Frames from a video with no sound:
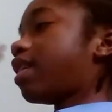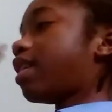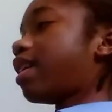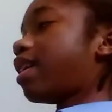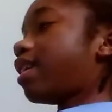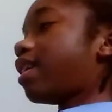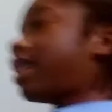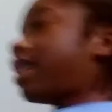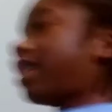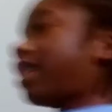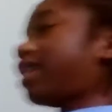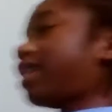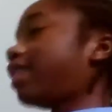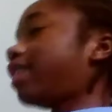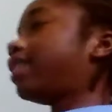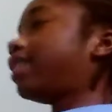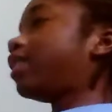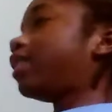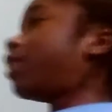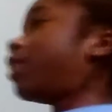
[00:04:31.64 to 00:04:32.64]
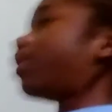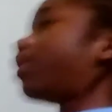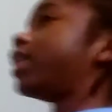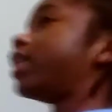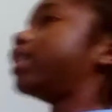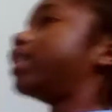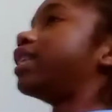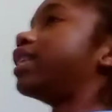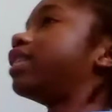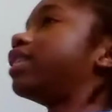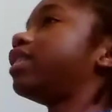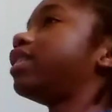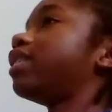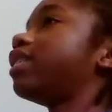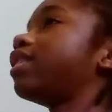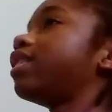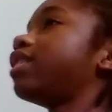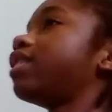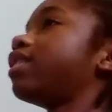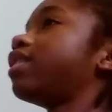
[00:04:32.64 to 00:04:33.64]
I, I I still don't get this.
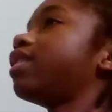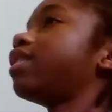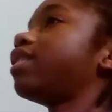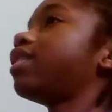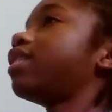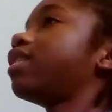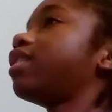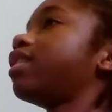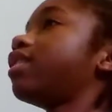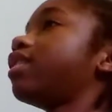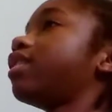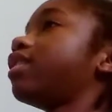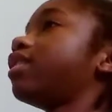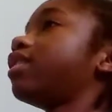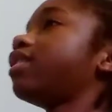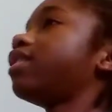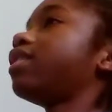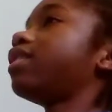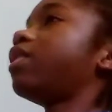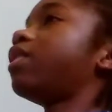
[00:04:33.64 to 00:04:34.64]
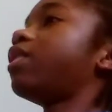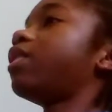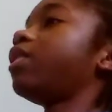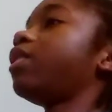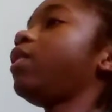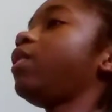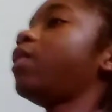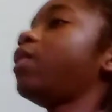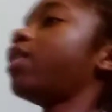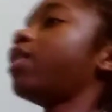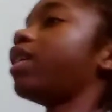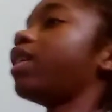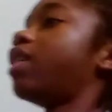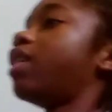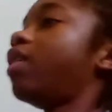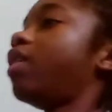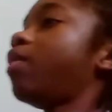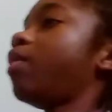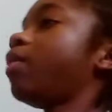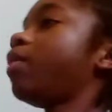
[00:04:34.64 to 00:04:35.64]
So are you gonna
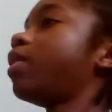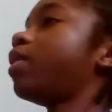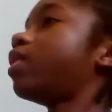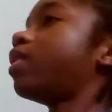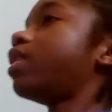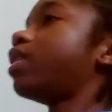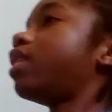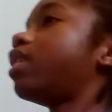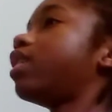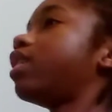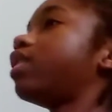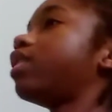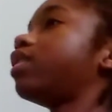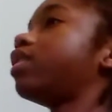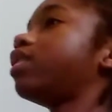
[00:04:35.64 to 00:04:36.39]
help me or not?